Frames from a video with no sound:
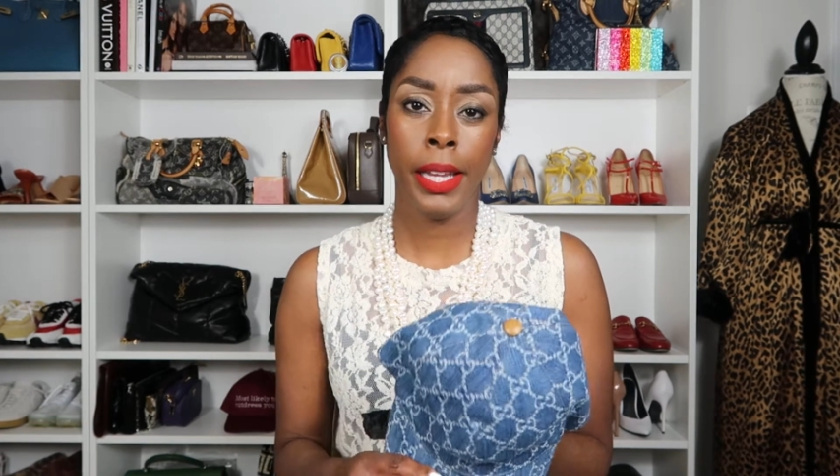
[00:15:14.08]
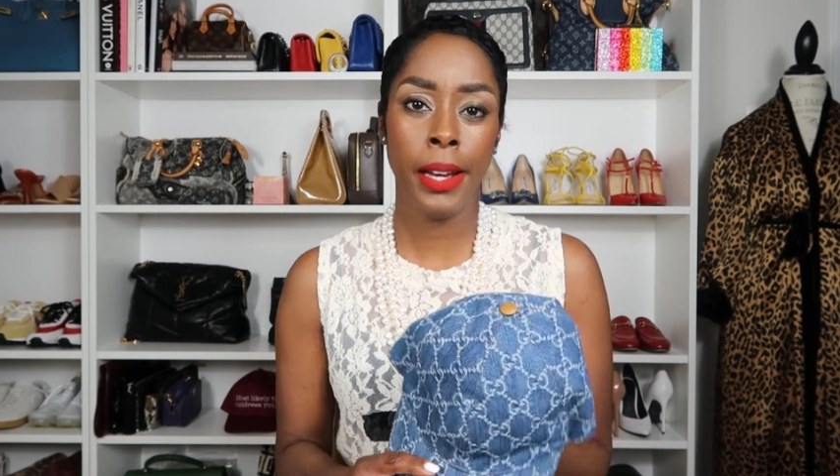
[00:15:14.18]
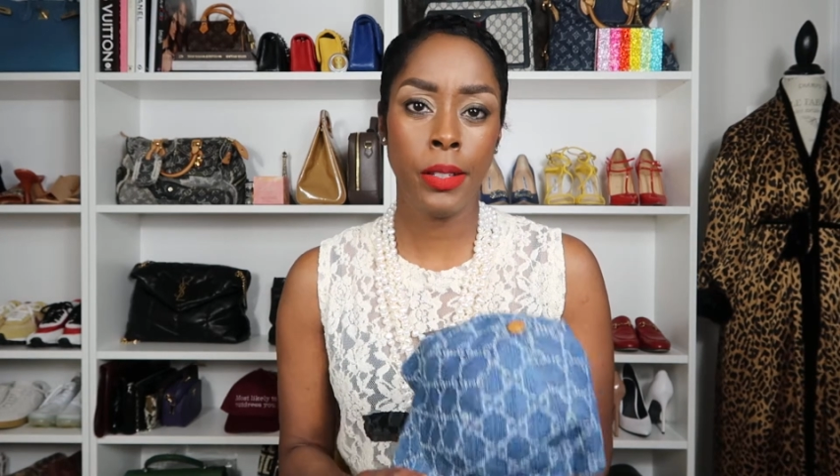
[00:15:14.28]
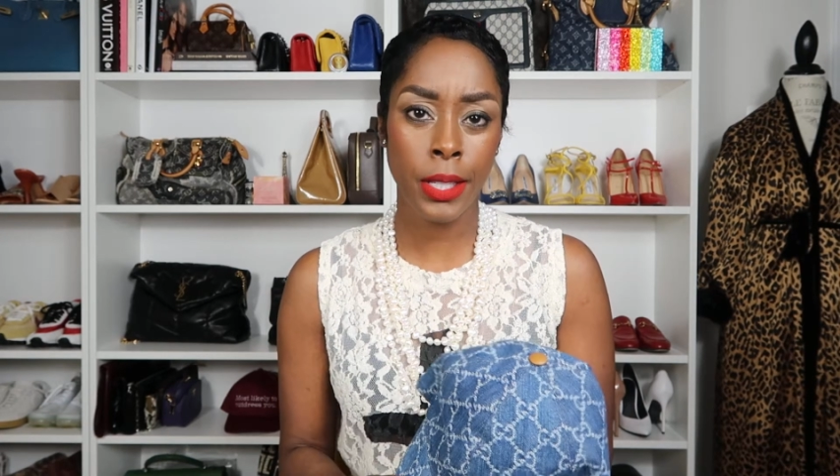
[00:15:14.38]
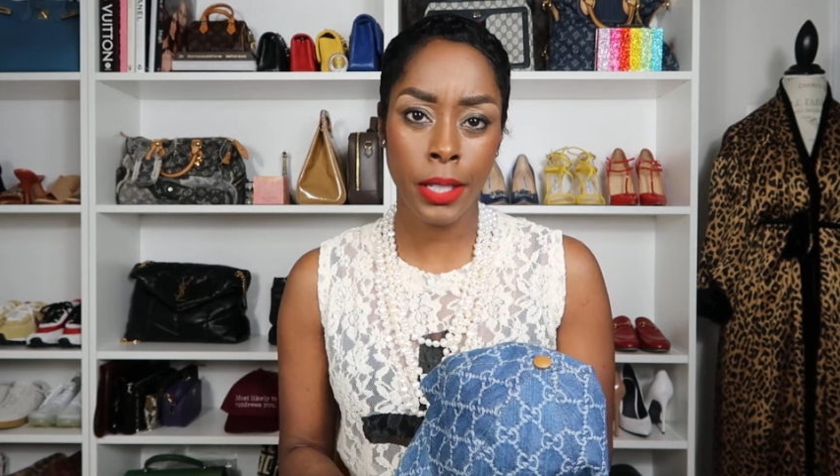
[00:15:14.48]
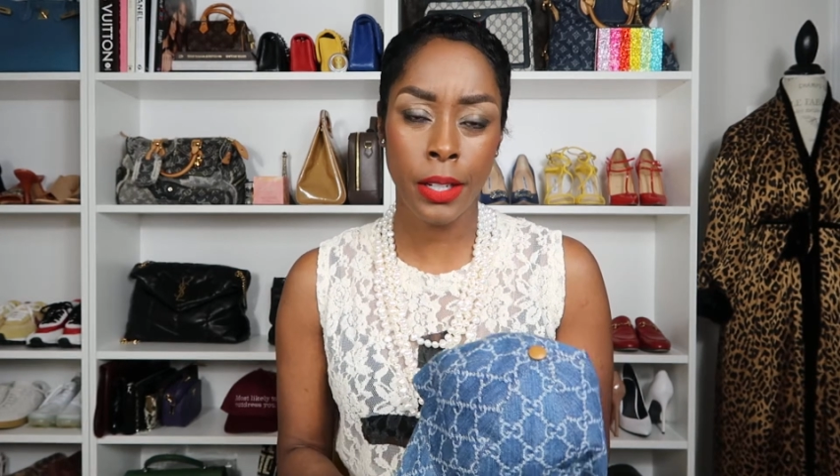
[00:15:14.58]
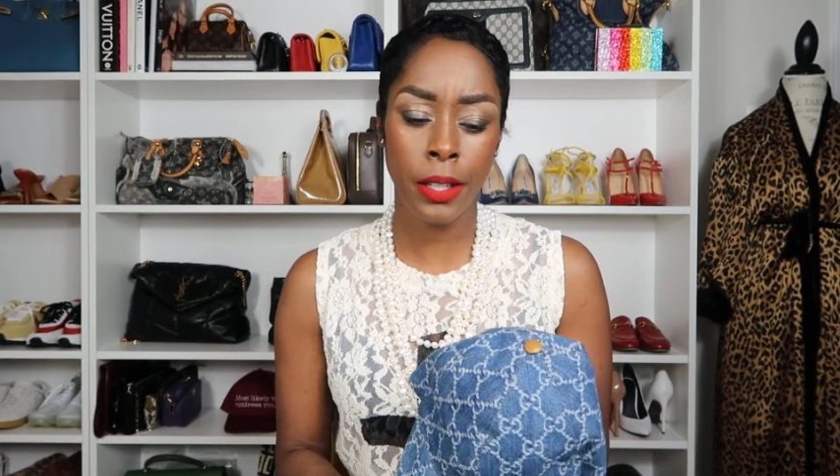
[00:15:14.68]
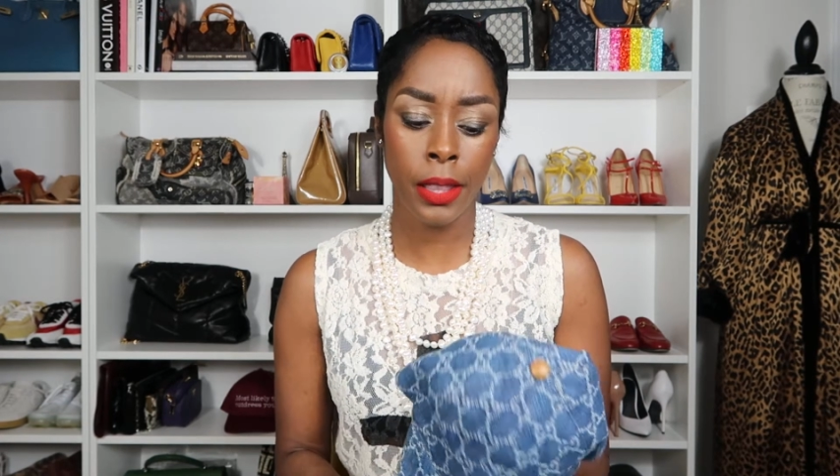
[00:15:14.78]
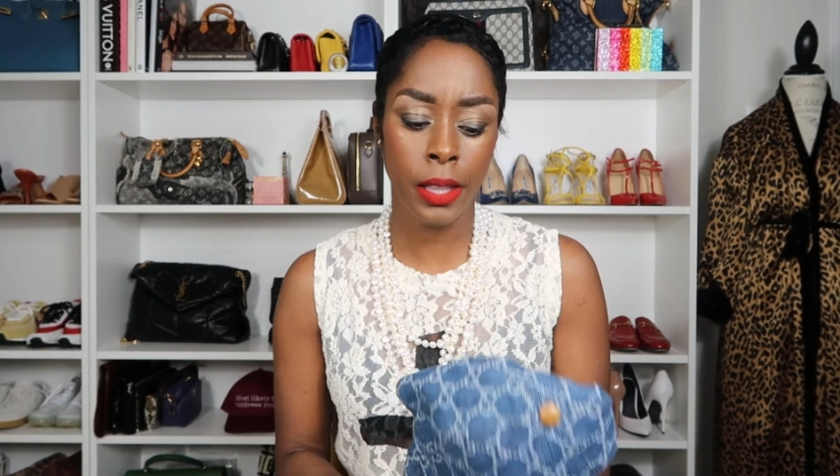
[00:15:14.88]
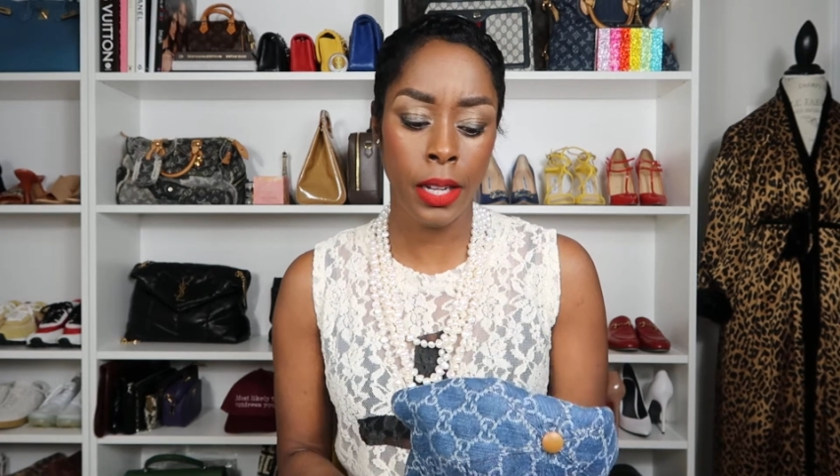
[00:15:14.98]

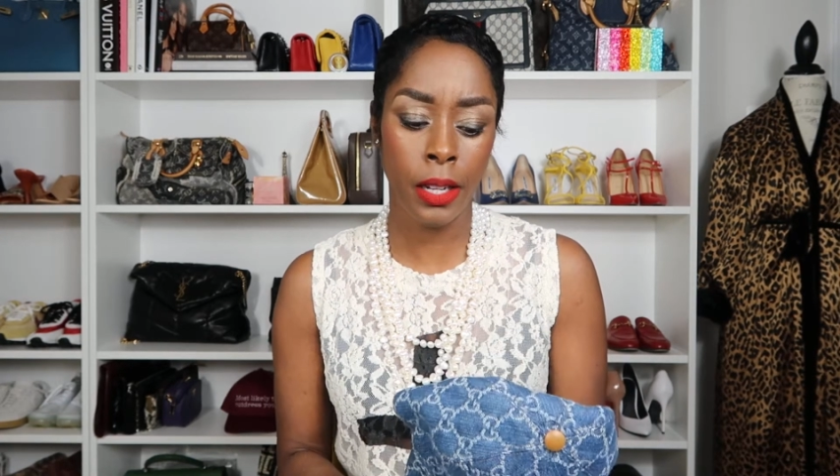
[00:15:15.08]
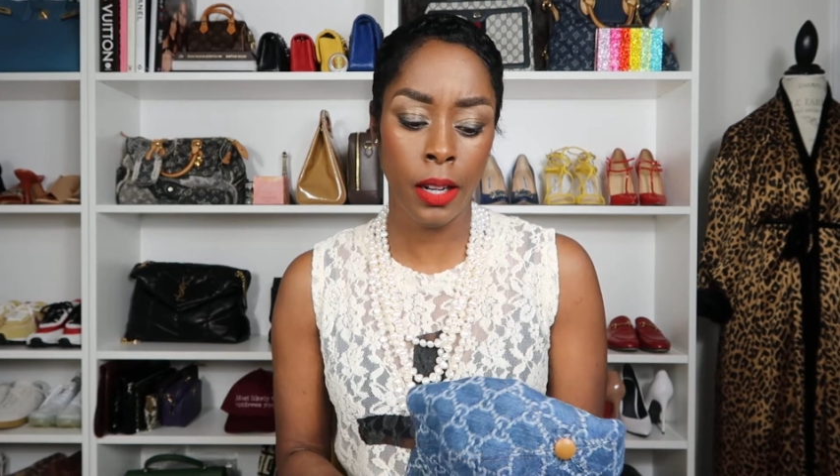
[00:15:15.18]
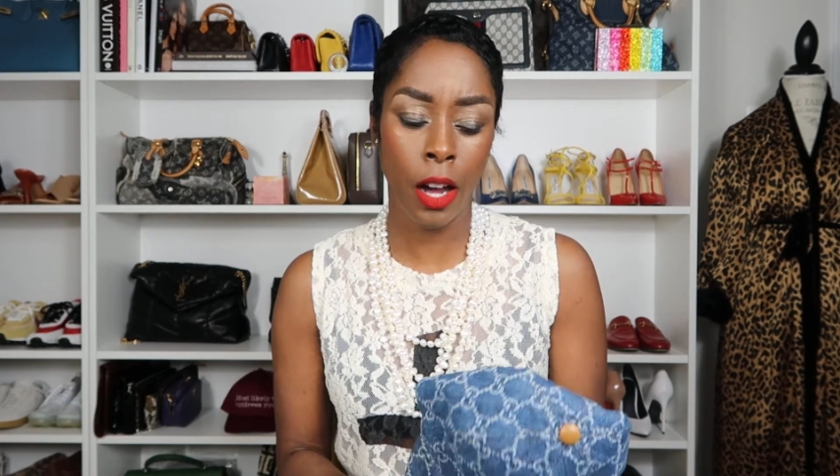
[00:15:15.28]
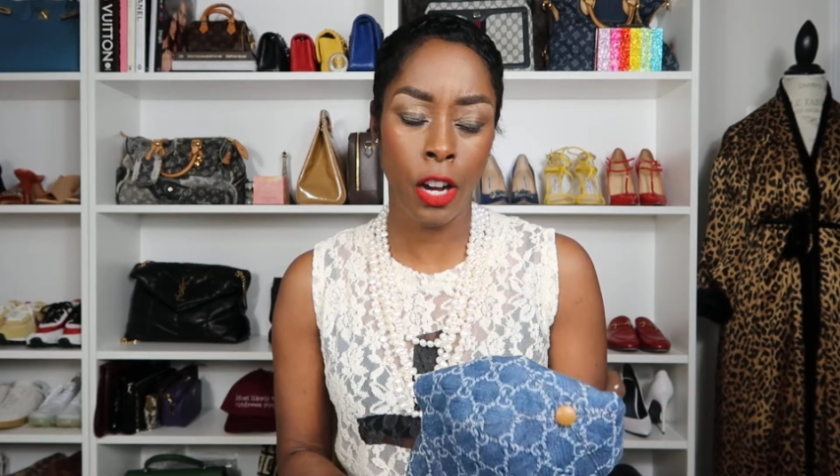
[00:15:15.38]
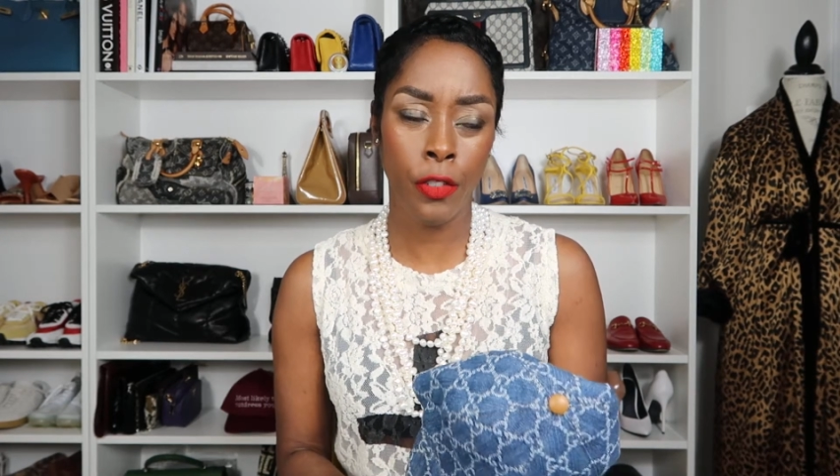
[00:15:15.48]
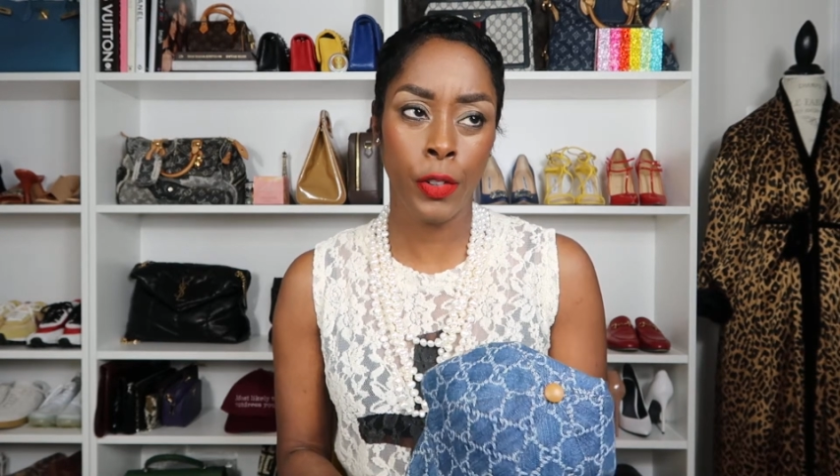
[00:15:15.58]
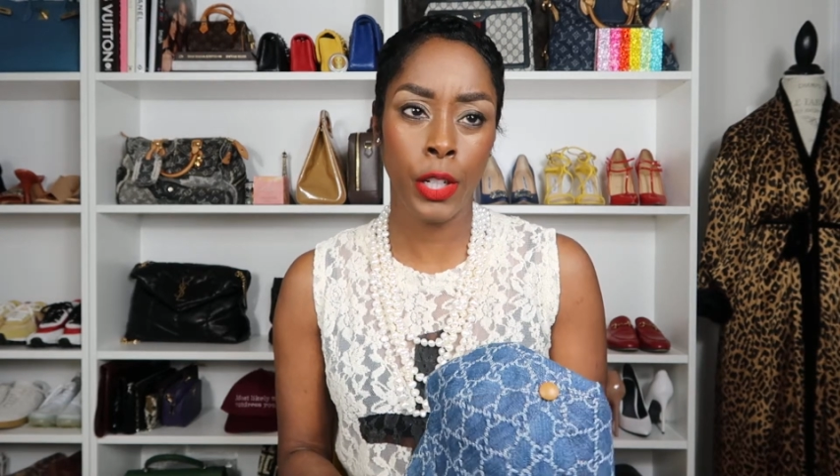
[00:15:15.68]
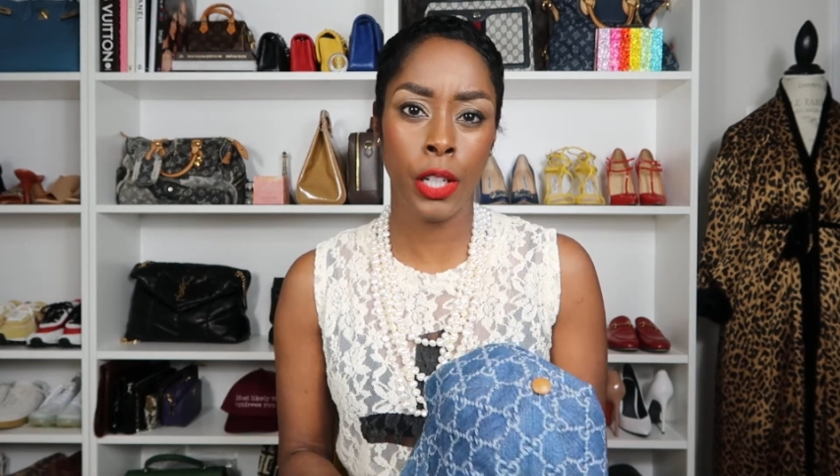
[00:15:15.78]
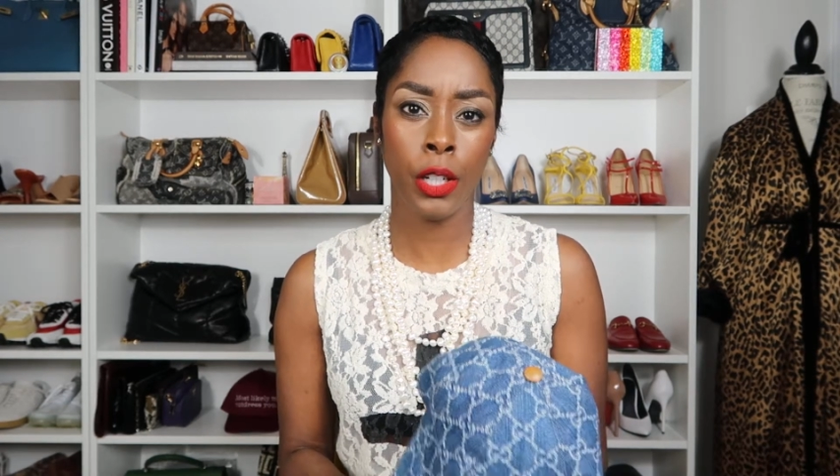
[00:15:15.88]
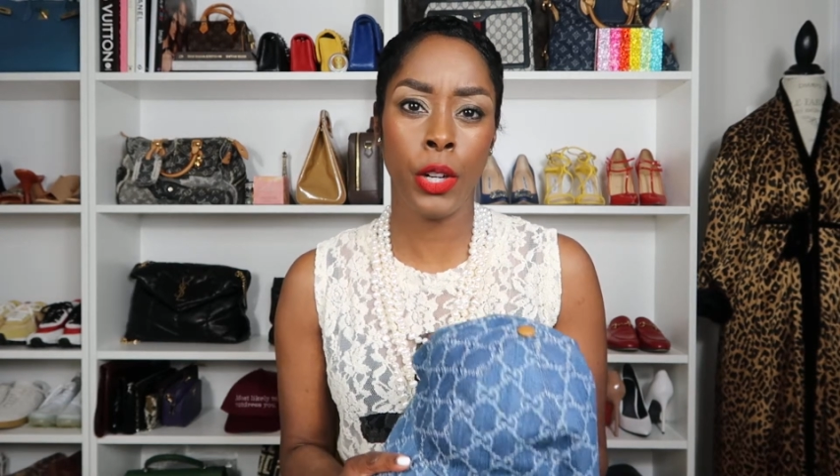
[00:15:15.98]
counter the offer